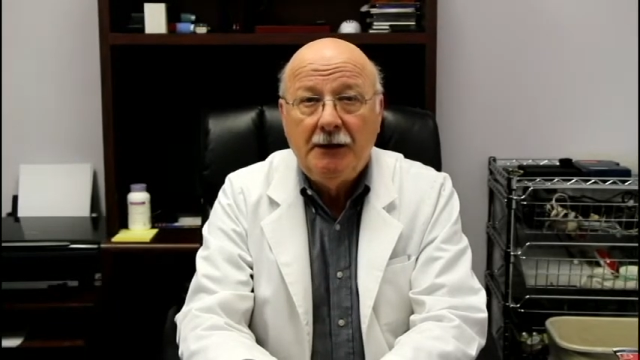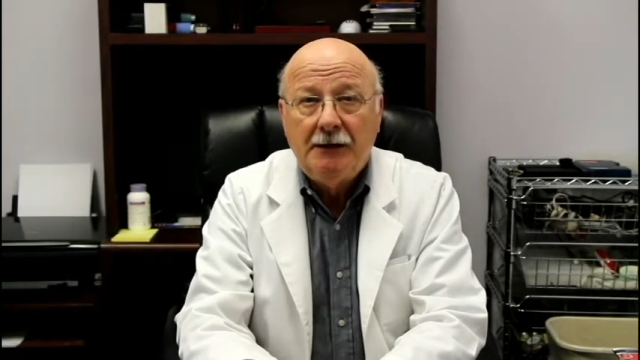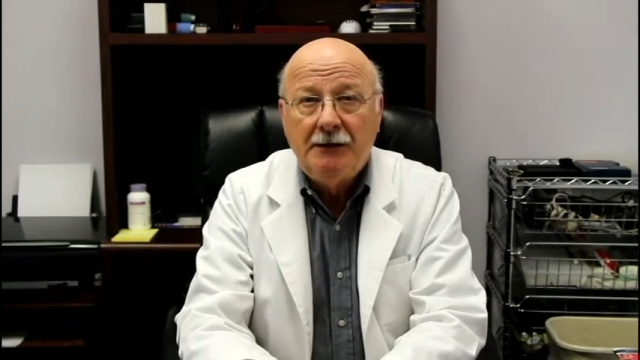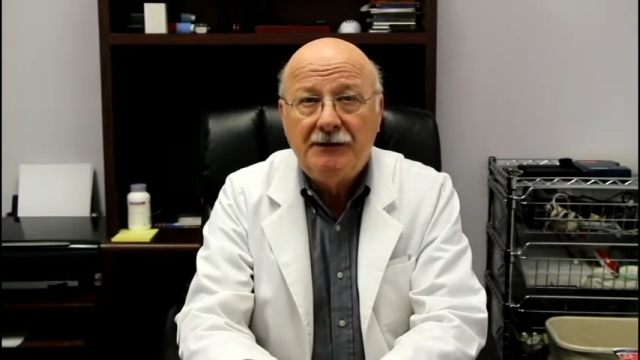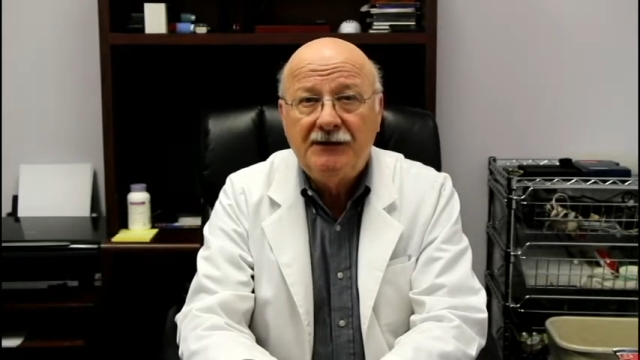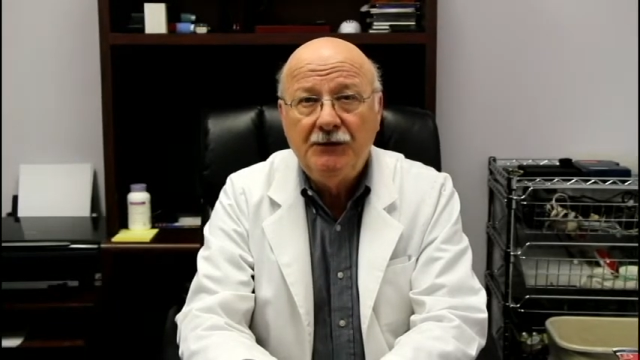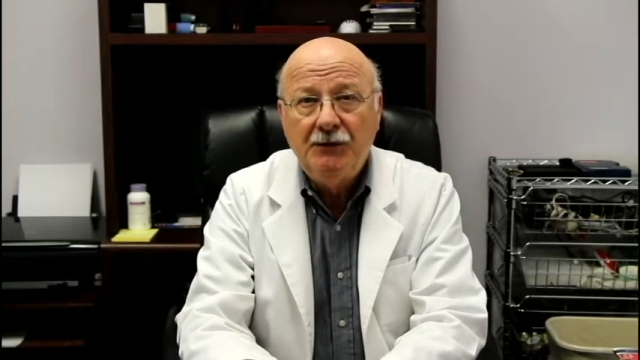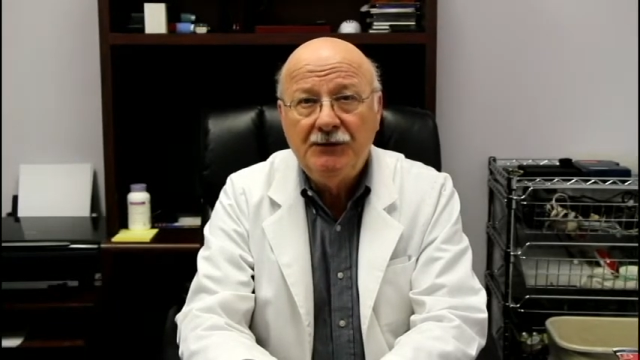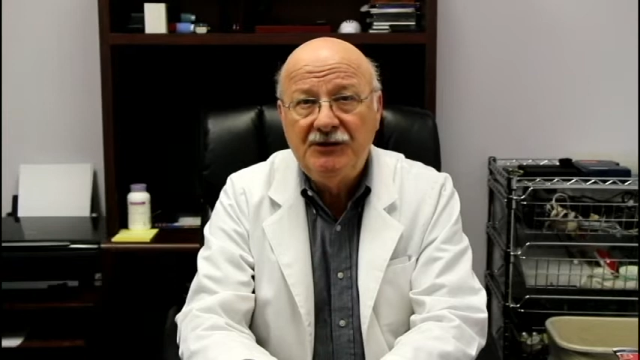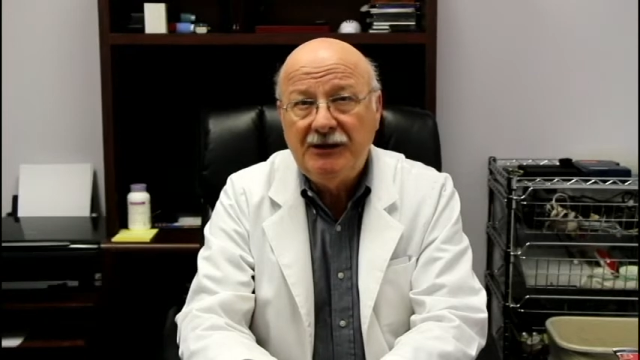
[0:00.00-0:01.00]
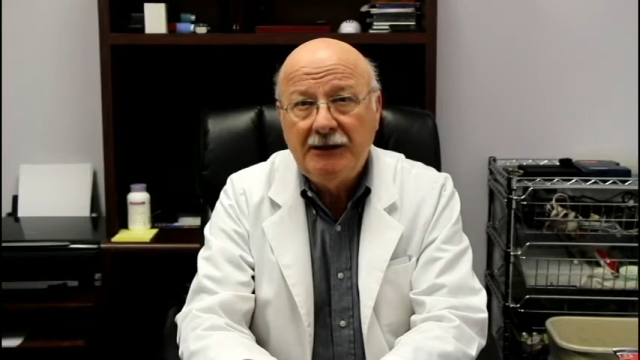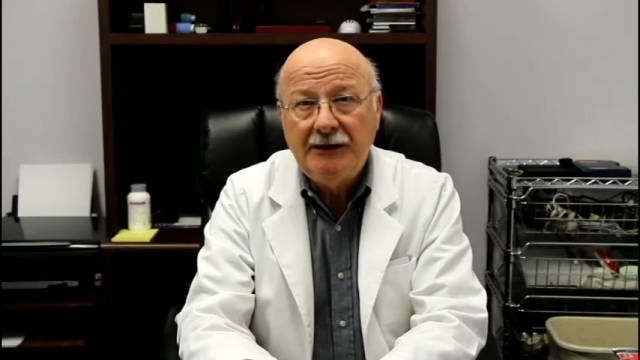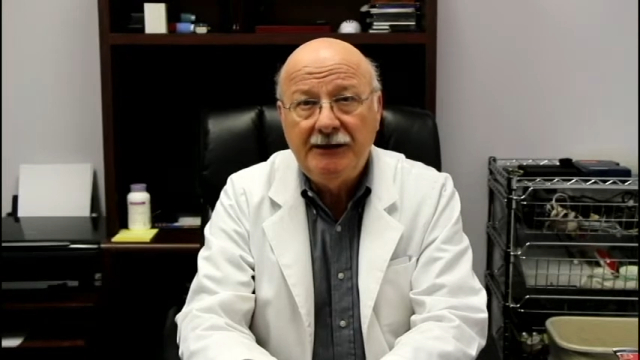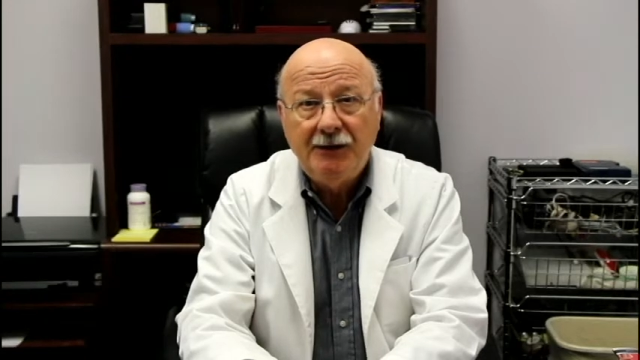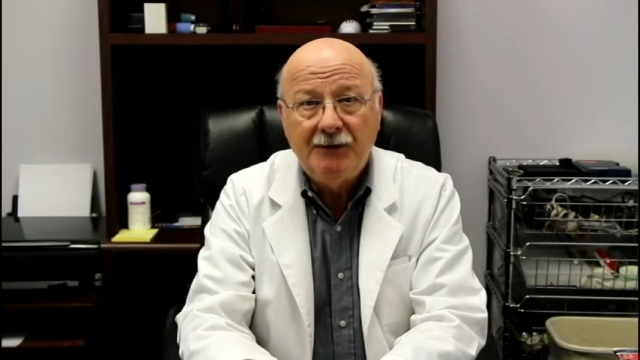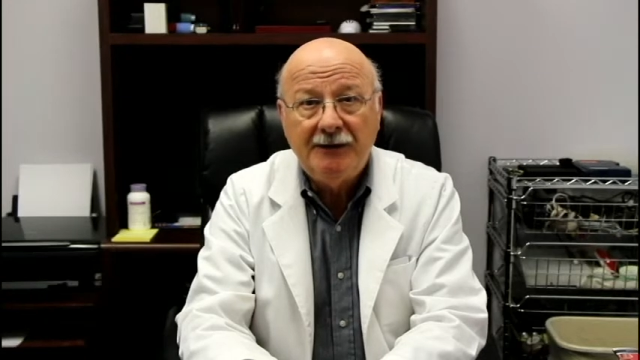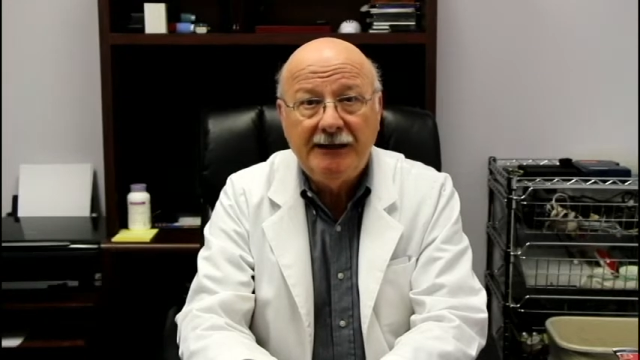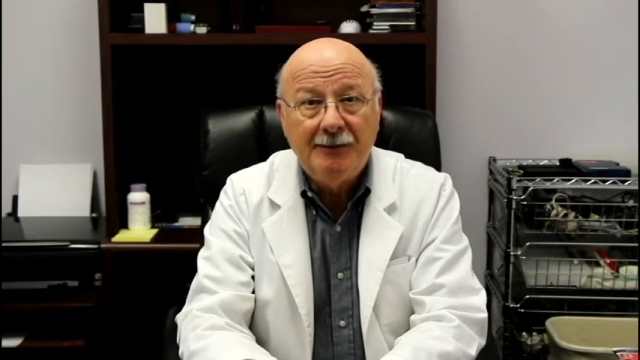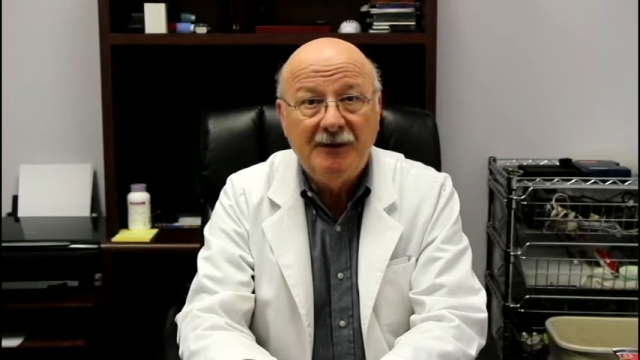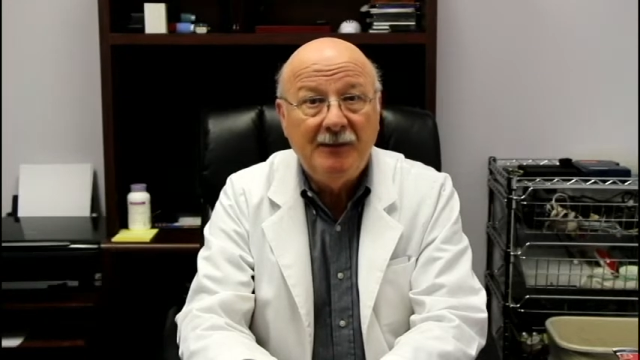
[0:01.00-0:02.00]
The schools generally don't
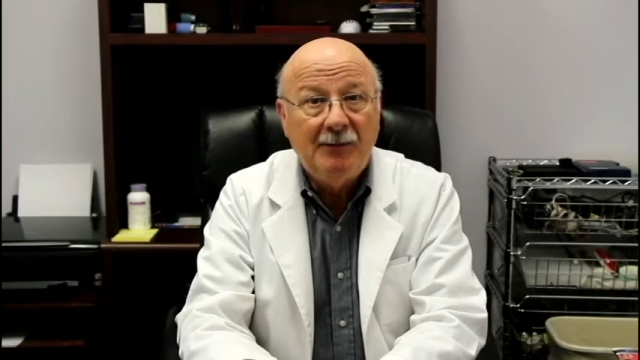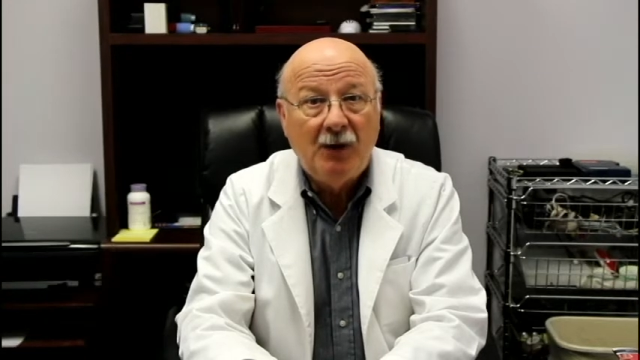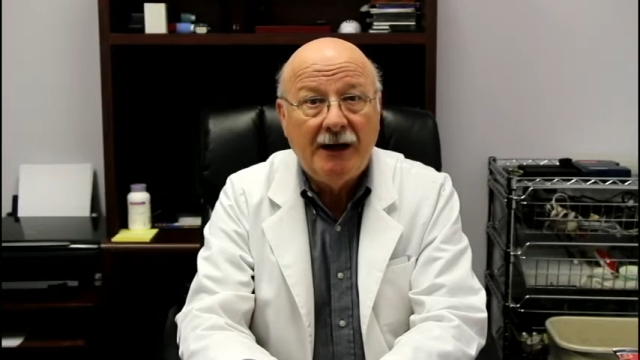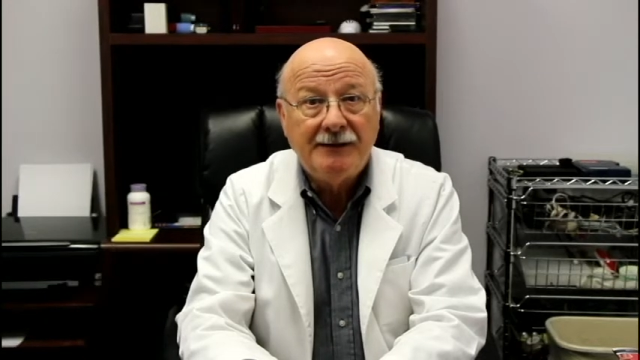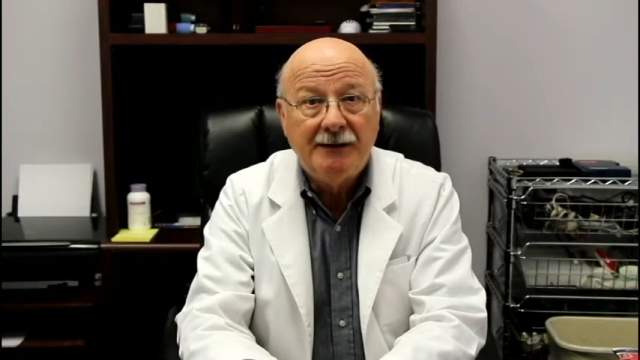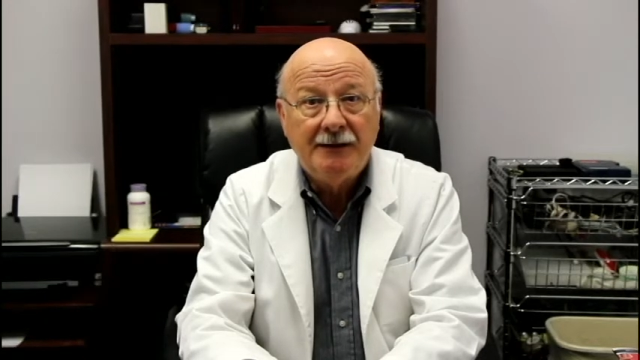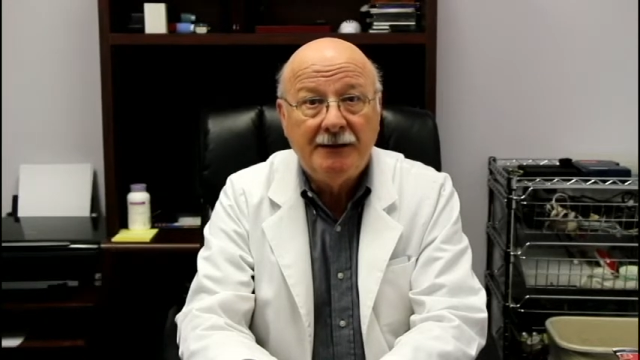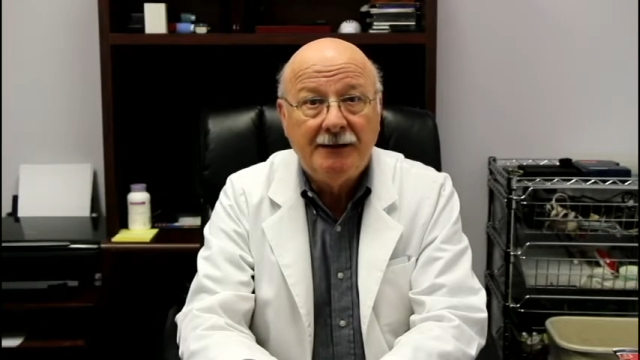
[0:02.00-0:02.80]
get them to memorize it,